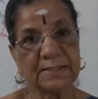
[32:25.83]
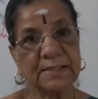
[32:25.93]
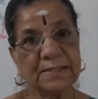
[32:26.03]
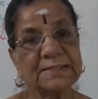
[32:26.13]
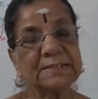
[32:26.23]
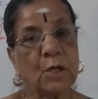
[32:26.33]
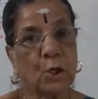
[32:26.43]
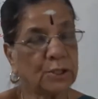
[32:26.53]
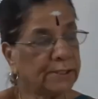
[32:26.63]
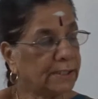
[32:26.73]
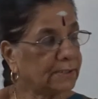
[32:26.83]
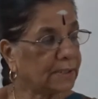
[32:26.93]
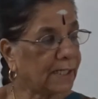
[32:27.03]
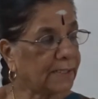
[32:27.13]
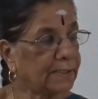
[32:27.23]
that is oil
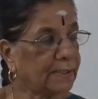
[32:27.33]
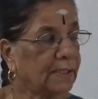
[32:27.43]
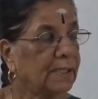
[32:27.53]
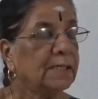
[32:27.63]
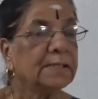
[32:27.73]
gland,